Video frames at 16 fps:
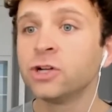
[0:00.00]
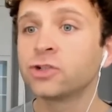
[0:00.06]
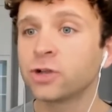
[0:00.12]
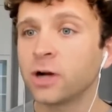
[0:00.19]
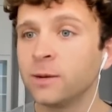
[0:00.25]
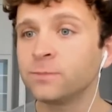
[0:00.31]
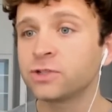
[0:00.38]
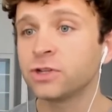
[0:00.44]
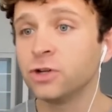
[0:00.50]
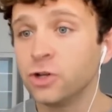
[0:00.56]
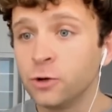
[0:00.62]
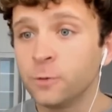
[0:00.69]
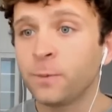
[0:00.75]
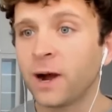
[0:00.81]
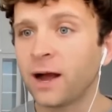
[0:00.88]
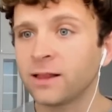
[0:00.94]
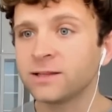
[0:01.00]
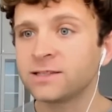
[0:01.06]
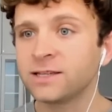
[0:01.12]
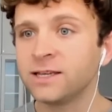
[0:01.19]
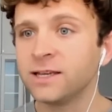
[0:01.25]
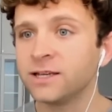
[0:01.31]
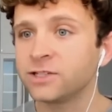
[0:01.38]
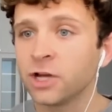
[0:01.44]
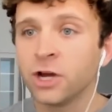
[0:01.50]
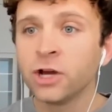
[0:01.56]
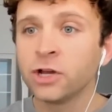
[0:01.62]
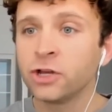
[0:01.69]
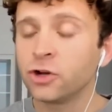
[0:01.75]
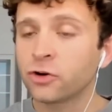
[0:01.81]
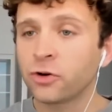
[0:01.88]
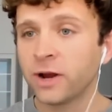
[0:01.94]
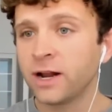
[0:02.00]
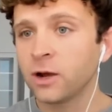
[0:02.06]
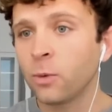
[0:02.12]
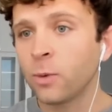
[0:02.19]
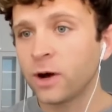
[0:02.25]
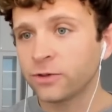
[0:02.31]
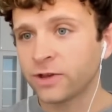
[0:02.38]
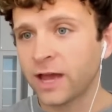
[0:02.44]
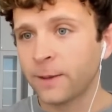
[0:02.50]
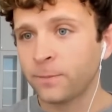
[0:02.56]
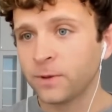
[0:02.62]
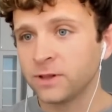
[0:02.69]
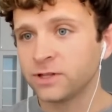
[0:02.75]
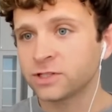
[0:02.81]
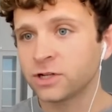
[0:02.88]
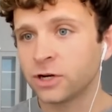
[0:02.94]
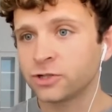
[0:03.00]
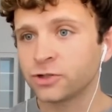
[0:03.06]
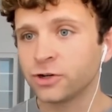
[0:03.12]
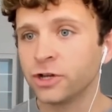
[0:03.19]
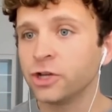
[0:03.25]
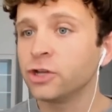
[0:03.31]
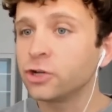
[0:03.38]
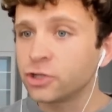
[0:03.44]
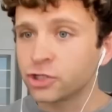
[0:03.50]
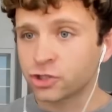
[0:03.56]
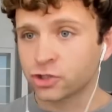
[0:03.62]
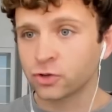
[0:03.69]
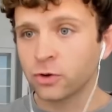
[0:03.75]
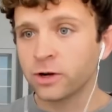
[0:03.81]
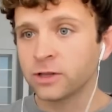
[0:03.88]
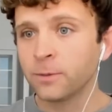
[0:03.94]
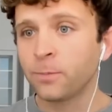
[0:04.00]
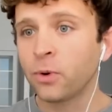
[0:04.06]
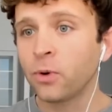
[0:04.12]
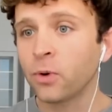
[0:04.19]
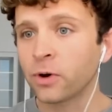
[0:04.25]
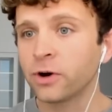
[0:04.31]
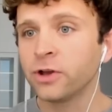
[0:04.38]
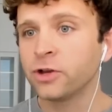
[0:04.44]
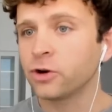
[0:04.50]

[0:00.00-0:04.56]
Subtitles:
Trump's new policy is you're creating a wealth gap in this country. You're destroying the poor.